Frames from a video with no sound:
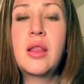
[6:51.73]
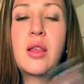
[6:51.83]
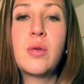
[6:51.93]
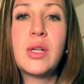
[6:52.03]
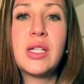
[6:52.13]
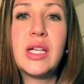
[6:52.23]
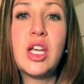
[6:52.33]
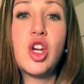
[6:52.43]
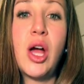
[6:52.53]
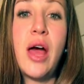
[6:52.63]
then you want to
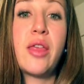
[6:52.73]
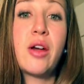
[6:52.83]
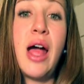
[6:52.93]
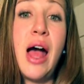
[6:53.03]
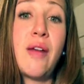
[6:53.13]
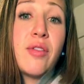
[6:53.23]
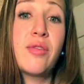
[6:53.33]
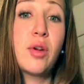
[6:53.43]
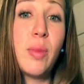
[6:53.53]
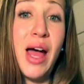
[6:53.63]
take your other half
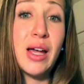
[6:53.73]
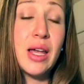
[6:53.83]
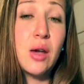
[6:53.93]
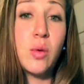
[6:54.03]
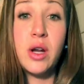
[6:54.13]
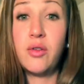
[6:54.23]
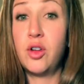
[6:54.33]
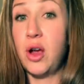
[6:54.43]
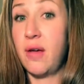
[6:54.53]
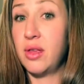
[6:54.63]
of your packet whenever
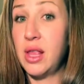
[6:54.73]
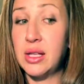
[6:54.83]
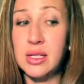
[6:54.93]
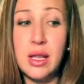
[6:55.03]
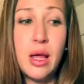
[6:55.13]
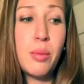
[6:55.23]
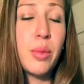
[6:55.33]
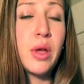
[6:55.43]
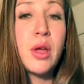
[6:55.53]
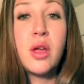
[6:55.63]
you're having that slump.
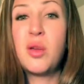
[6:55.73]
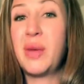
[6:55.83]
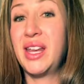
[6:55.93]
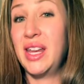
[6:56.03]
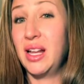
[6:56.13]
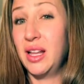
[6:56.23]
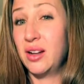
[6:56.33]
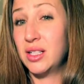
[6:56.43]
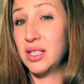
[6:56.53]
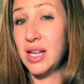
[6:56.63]
You might need a
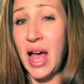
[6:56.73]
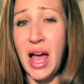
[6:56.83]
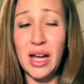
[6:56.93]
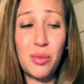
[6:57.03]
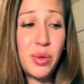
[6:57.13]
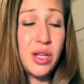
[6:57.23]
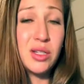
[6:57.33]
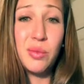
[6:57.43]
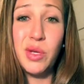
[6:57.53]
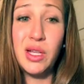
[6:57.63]
little snack, but
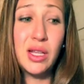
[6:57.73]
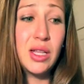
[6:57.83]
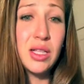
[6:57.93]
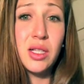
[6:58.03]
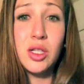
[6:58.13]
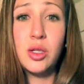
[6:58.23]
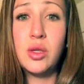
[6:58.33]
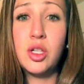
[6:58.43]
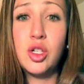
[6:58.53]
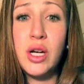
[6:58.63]
typically this will do
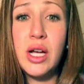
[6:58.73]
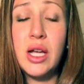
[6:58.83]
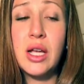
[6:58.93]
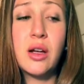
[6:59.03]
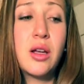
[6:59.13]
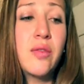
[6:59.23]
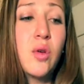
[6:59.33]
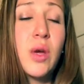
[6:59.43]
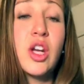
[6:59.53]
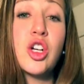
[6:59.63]
the trick. It'll give
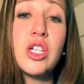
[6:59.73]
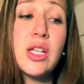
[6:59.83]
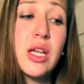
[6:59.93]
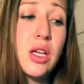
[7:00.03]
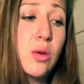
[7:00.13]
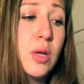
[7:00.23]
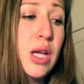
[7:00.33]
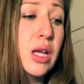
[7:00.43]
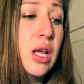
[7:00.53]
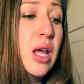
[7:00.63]
you energy that you
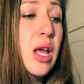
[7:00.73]
need.